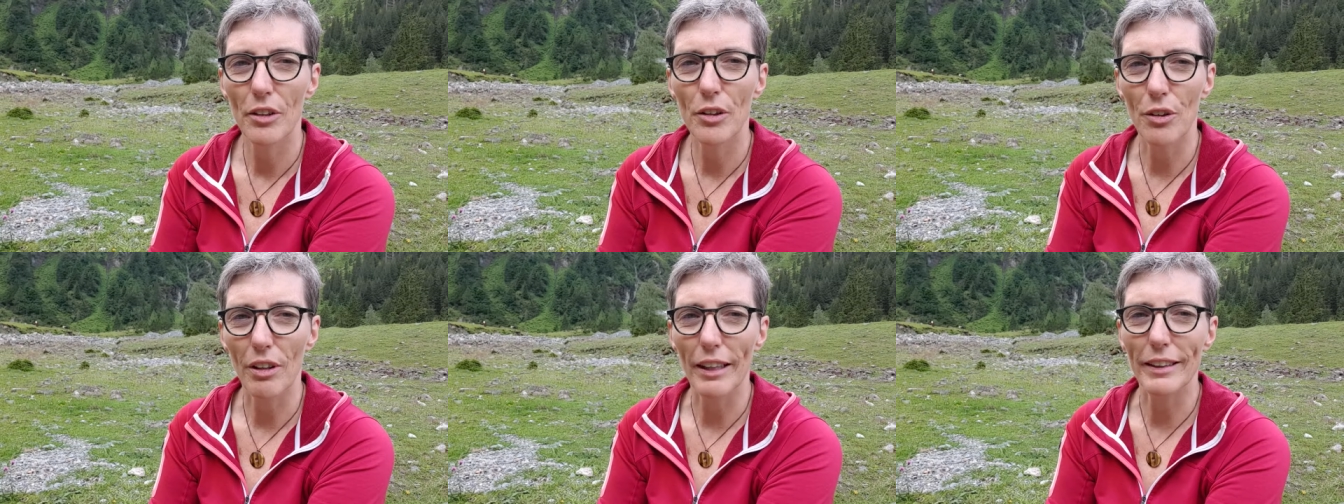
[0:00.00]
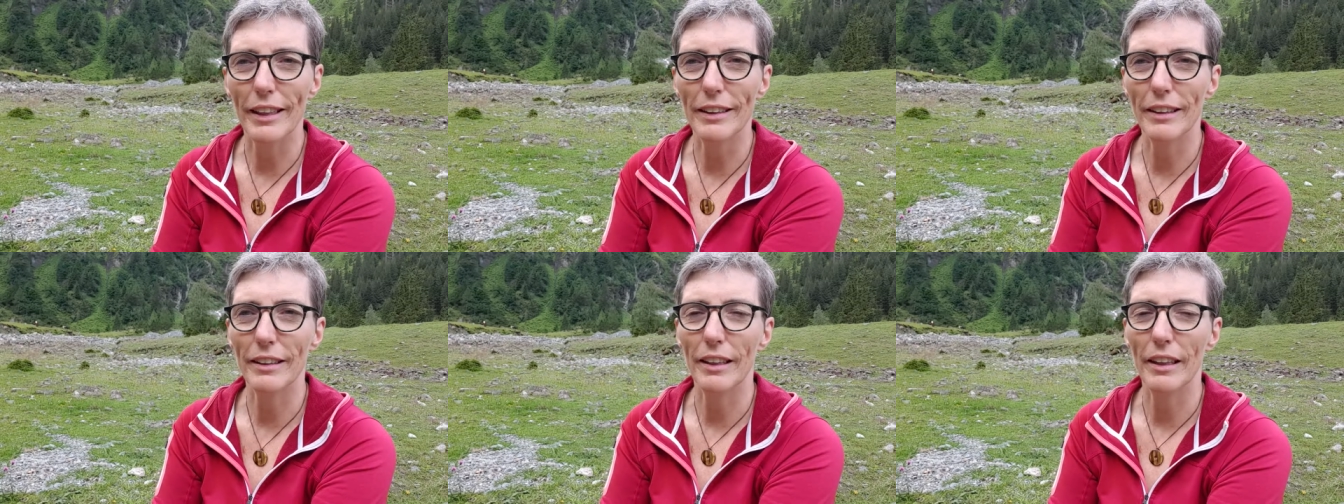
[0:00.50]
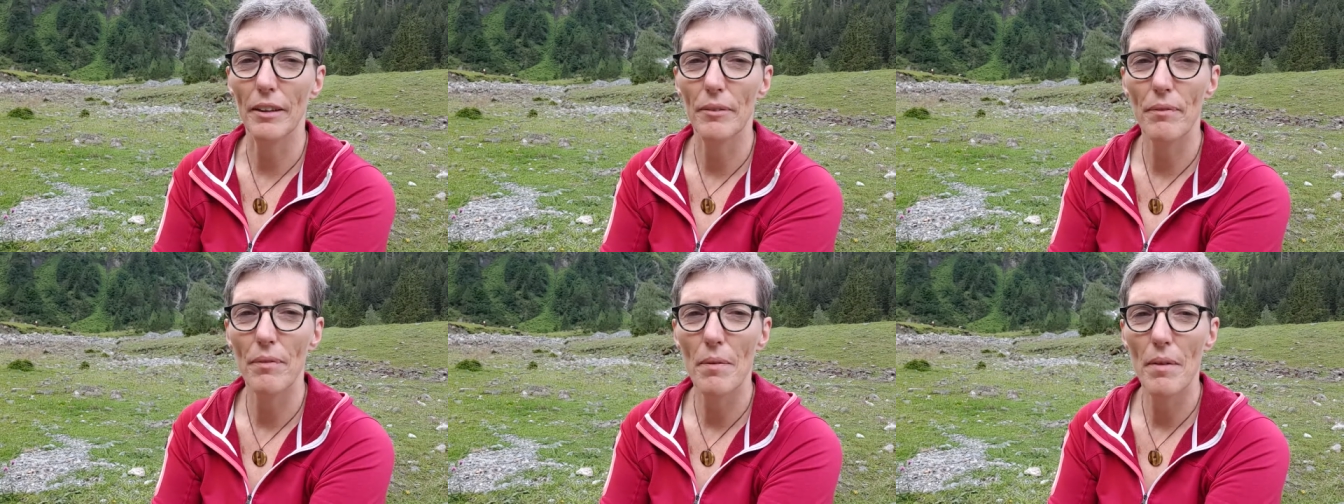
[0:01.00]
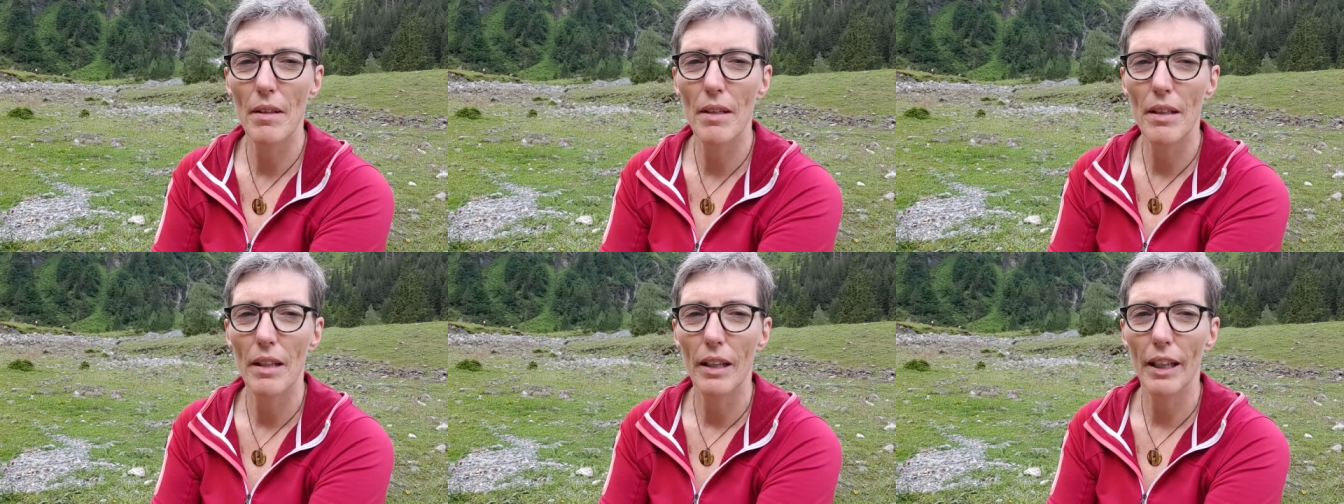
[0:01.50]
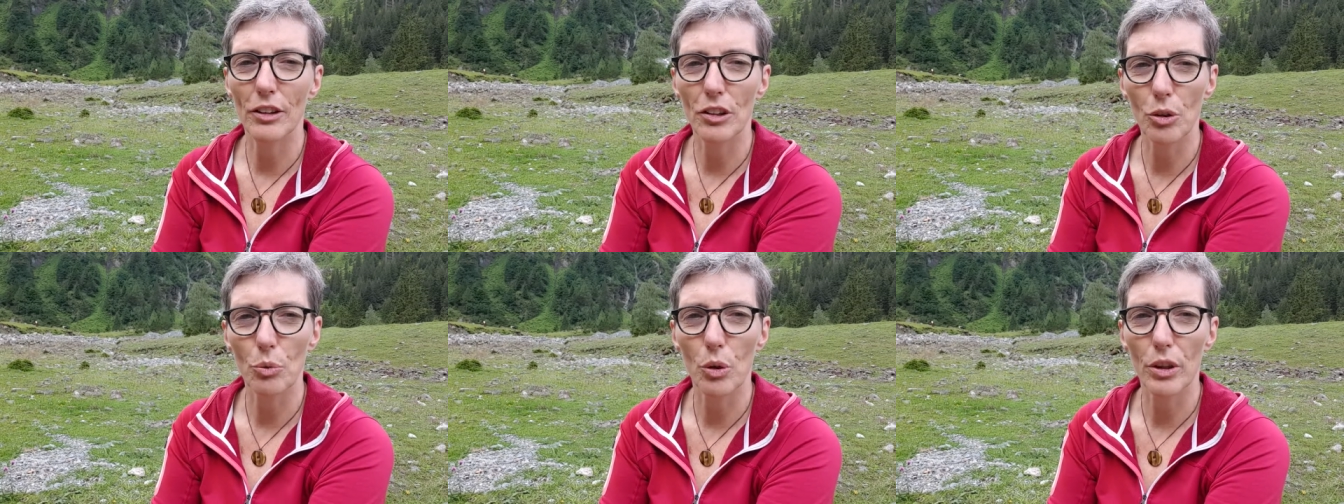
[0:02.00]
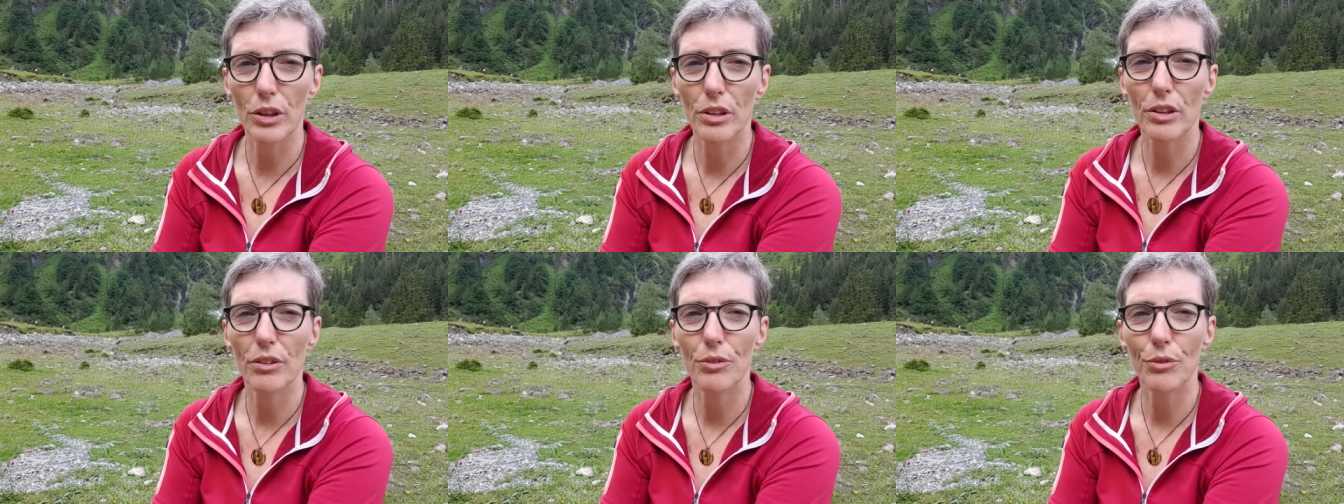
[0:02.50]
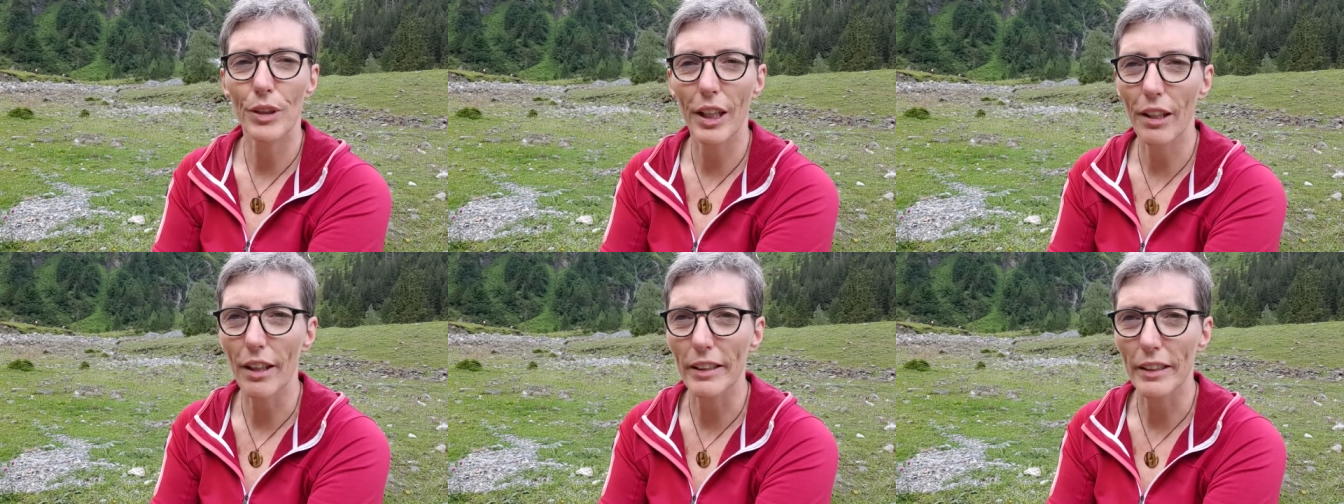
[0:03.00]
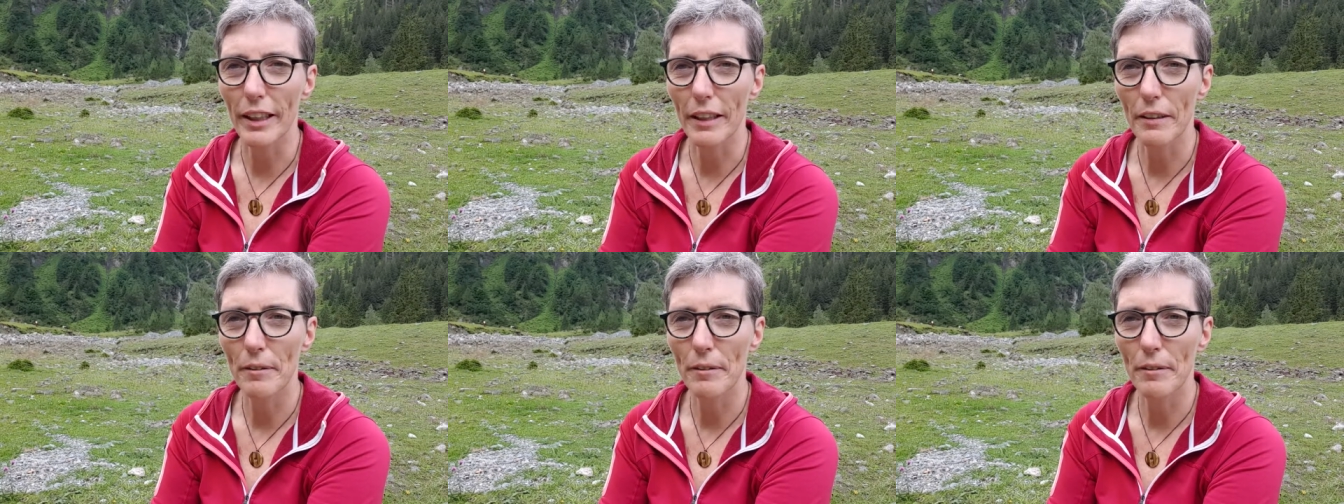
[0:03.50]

your identity and towards realizing